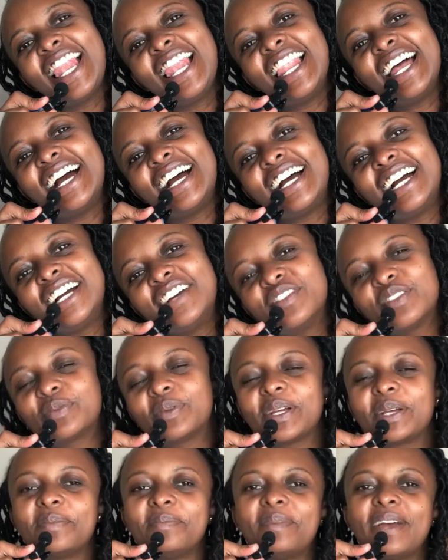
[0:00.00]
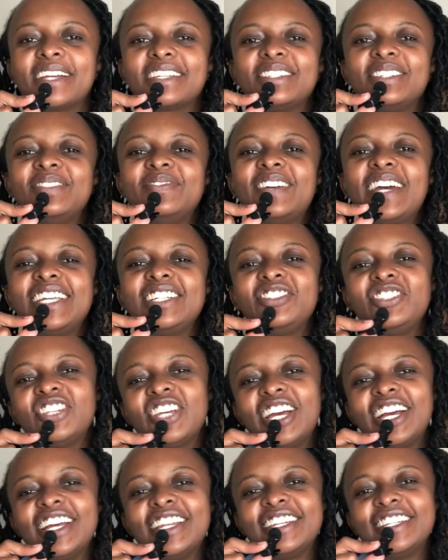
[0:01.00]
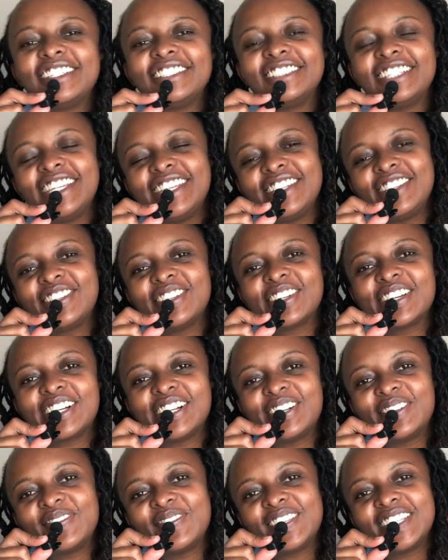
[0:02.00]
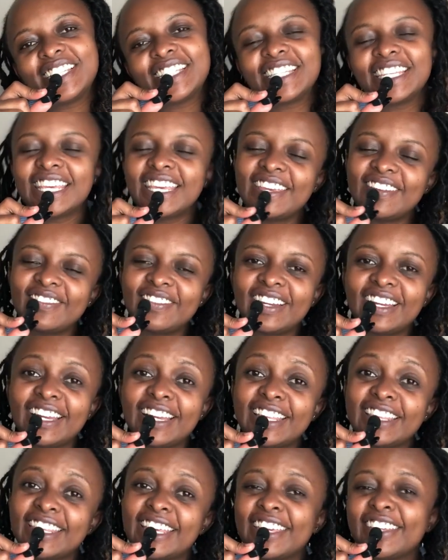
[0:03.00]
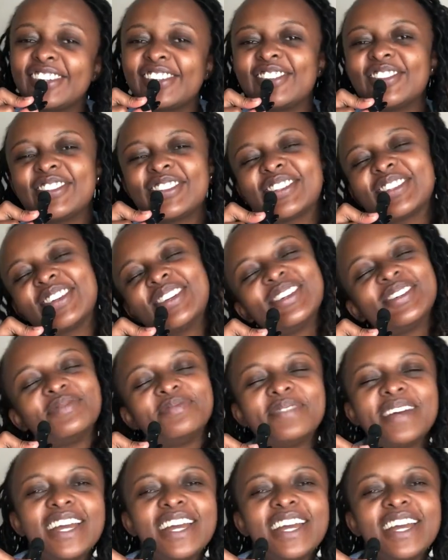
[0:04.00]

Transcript: Loves, welcome back to my channel. It's your girl, Miss Eva. Thank you so